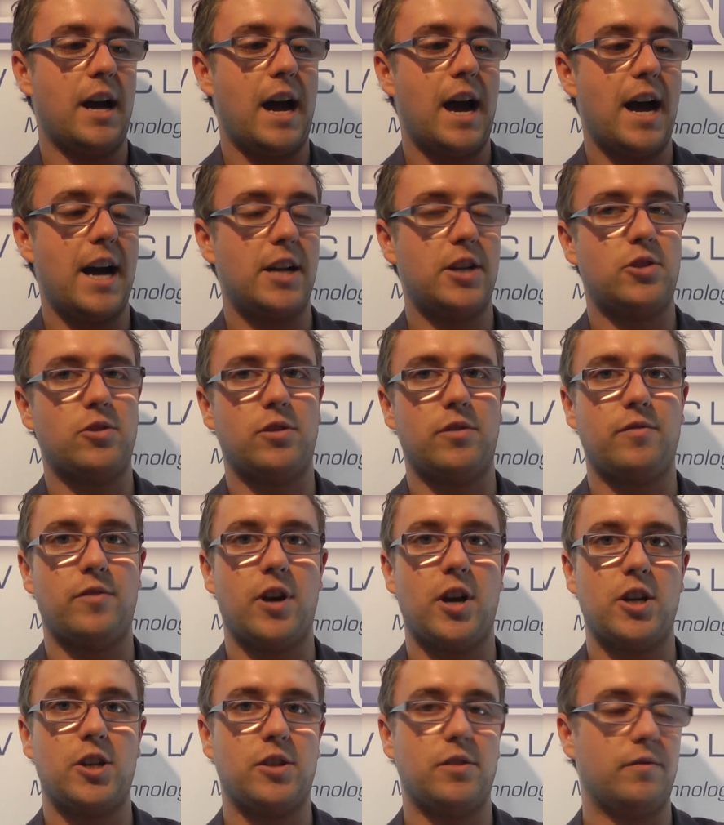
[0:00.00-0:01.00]
Android
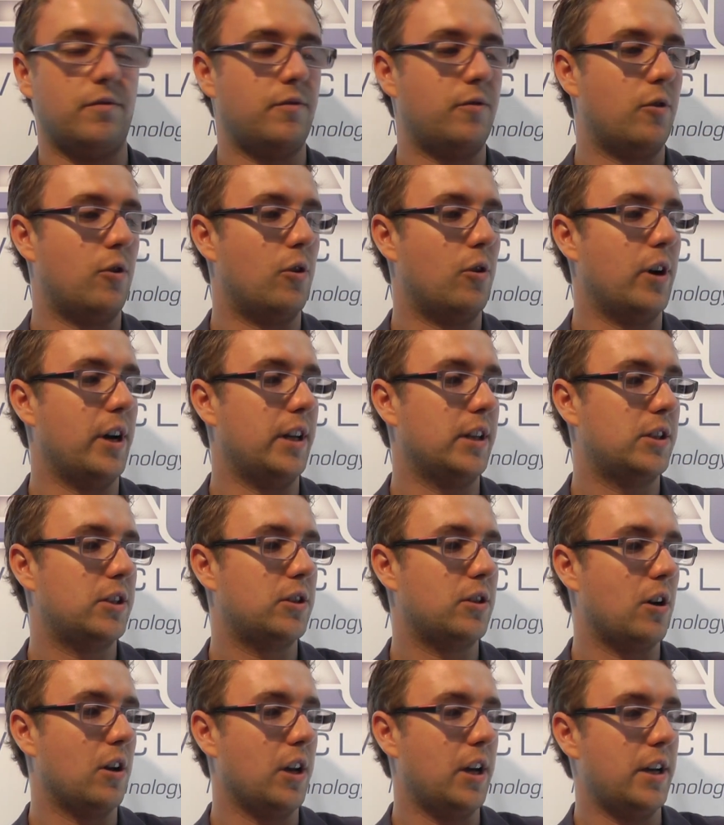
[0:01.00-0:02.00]
version 4, it's
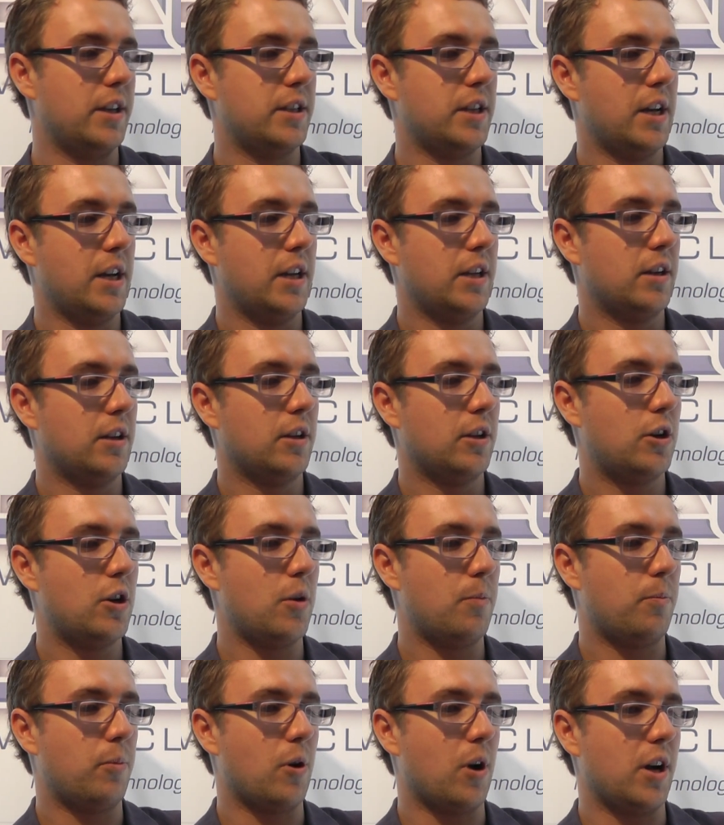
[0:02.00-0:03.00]
solid,
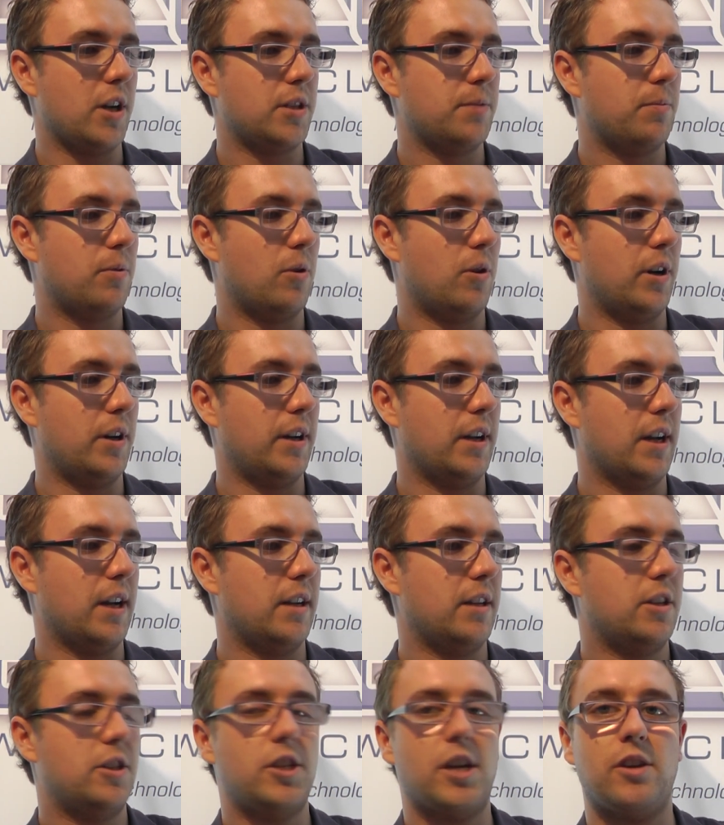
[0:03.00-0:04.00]
good price point, and
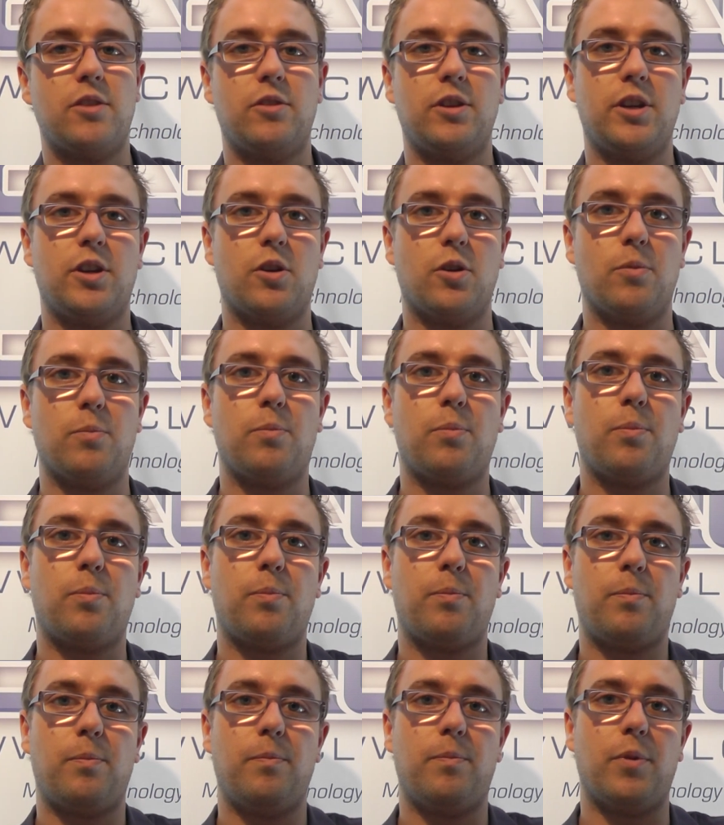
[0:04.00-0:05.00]
a generally good
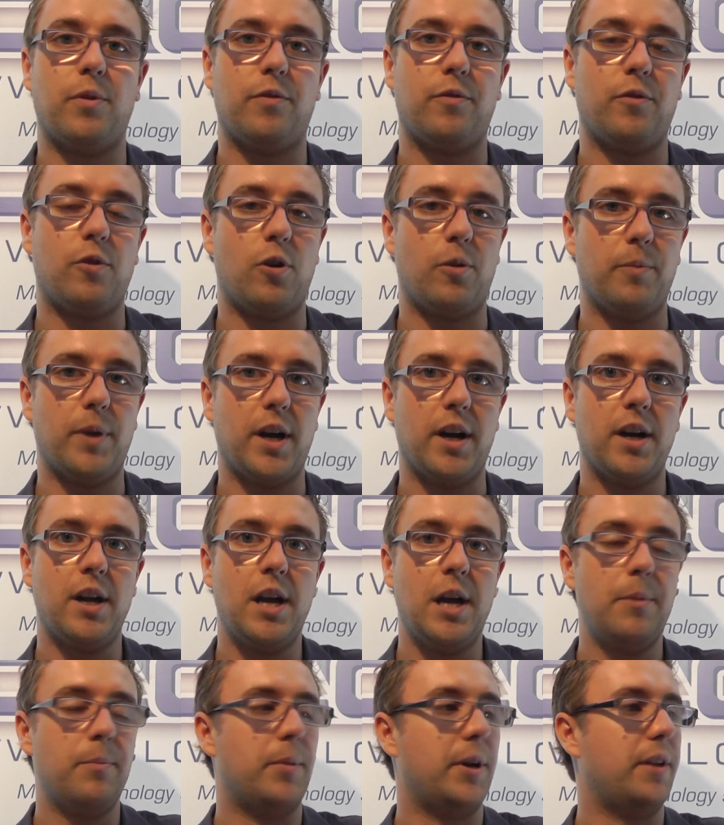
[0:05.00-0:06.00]
performer.
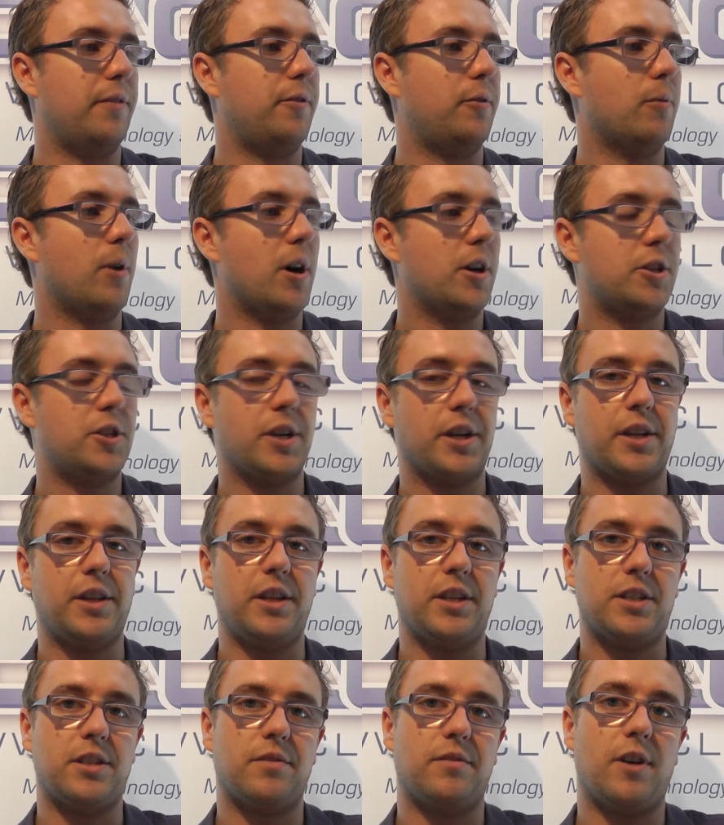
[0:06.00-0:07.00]
But if you are checking
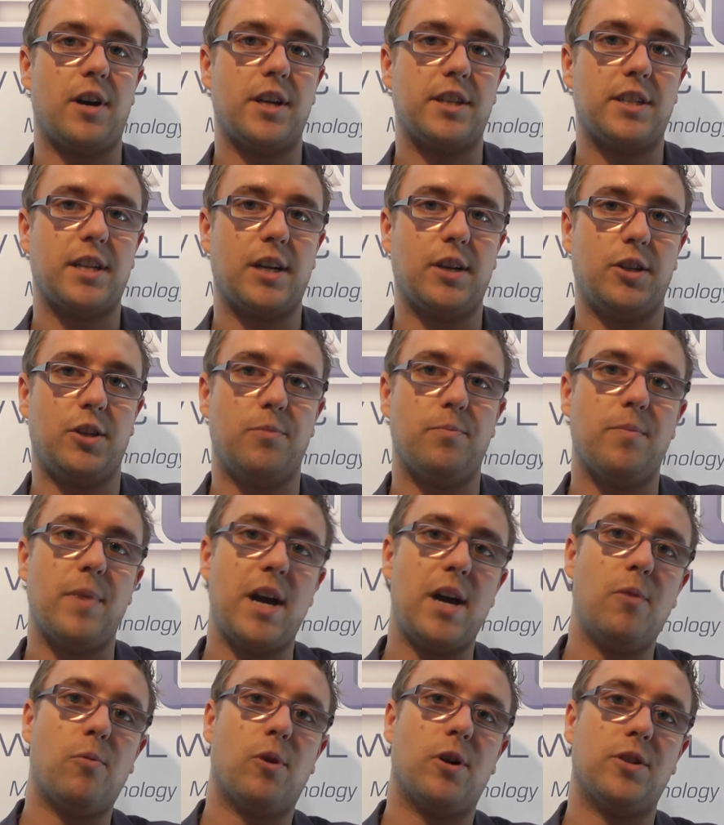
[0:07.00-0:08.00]
this device out, you
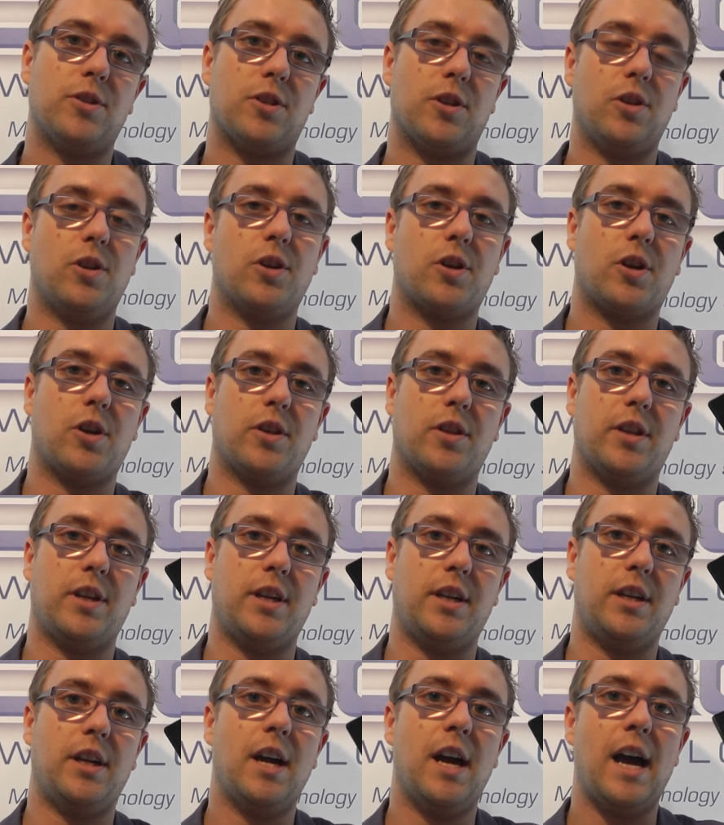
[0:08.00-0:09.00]
may want to look at
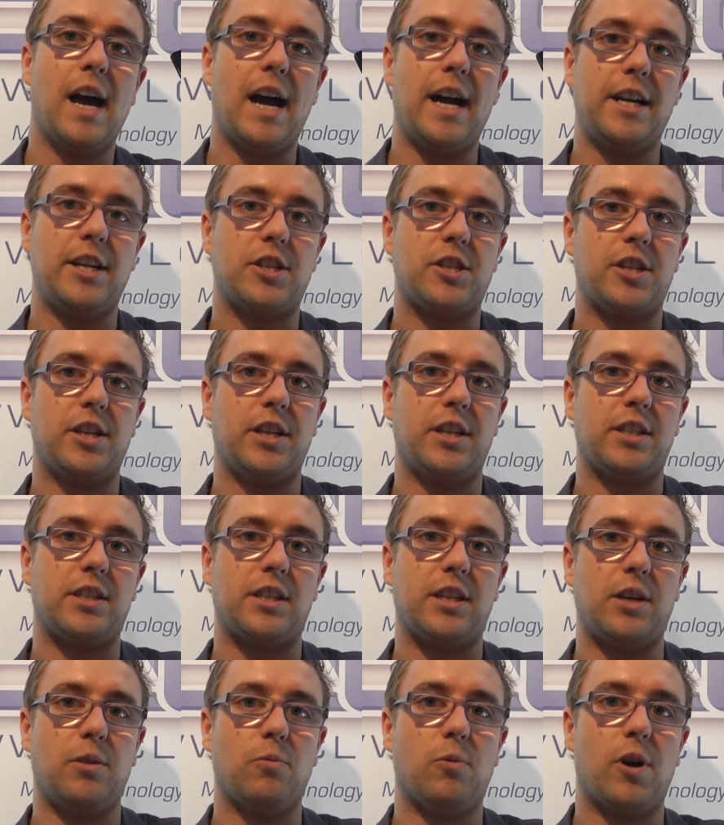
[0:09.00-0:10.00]
the
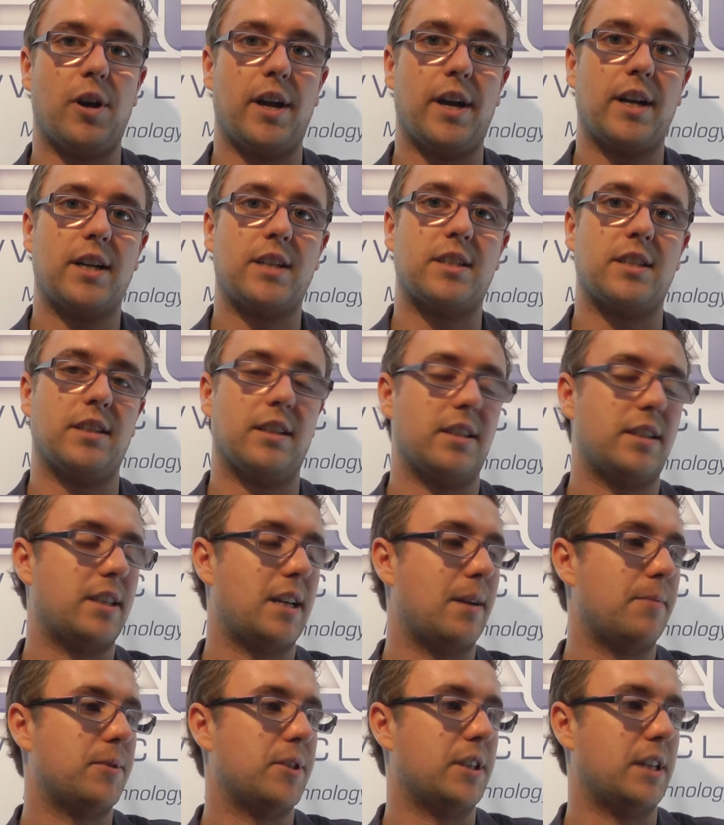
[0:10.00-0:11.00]
HTC One X and the
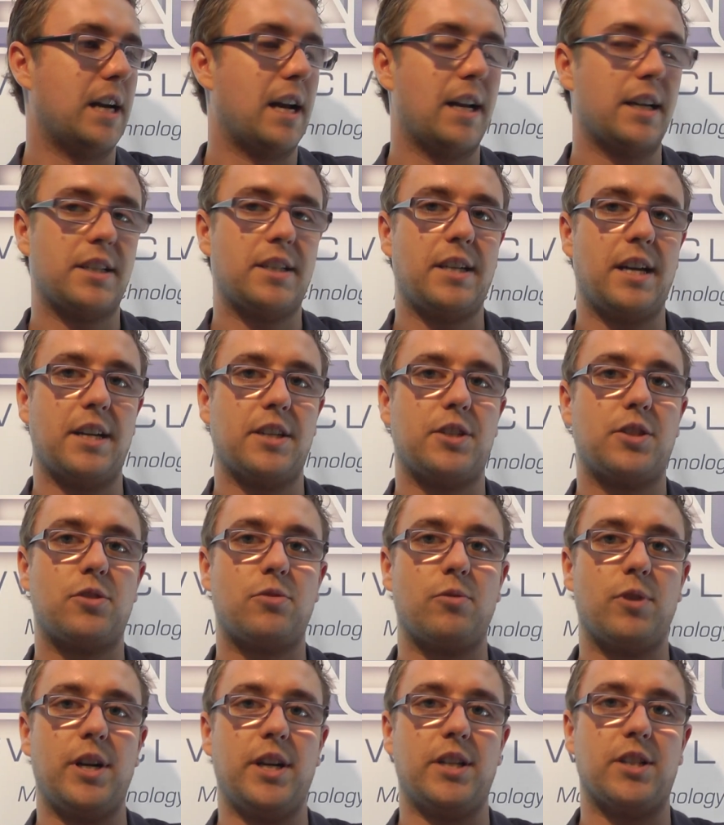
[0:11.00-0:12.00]
Samsung Galaxy
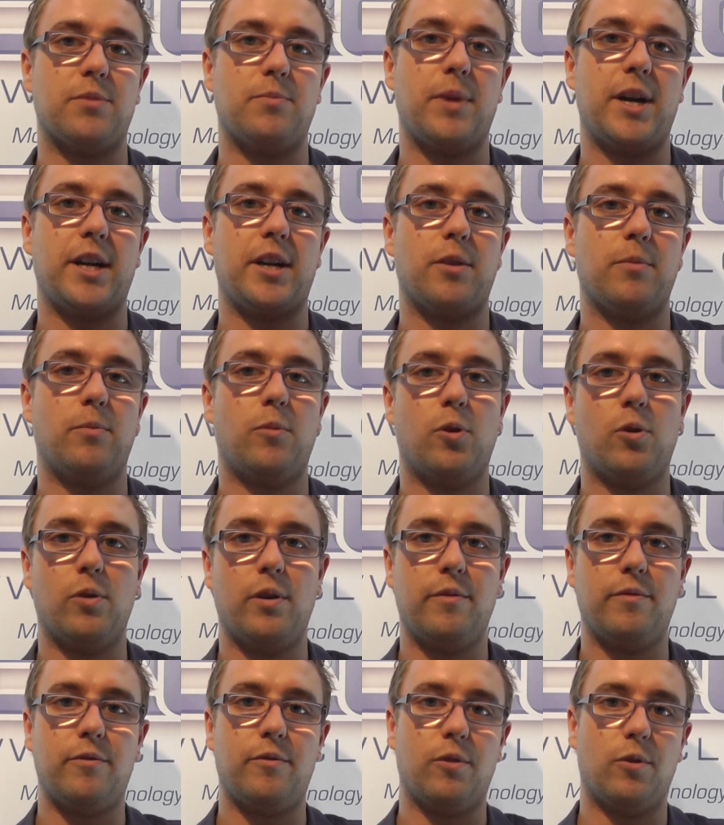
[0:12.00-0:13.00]
S3 to make a more
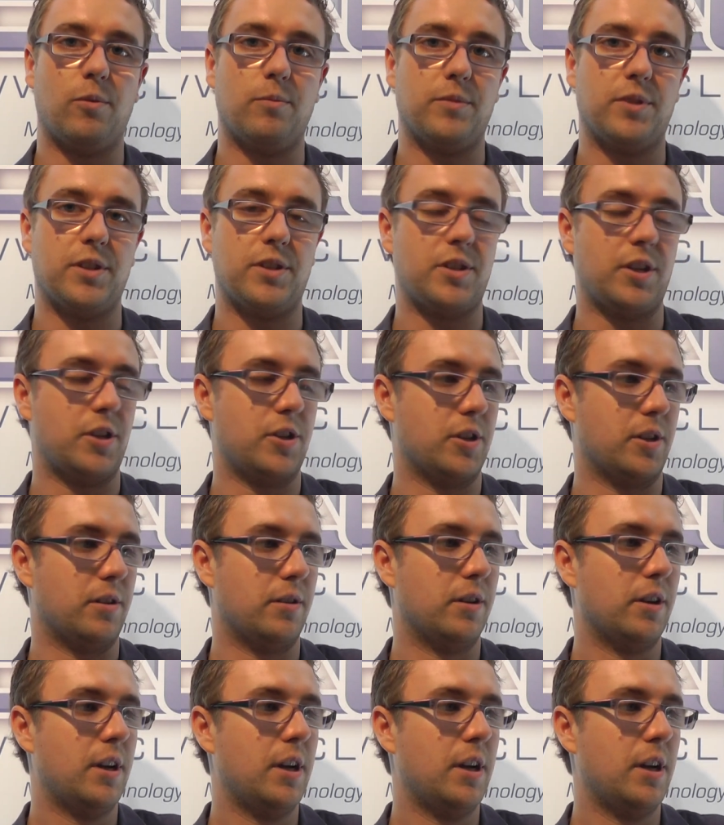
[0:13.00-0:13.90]
informed decision.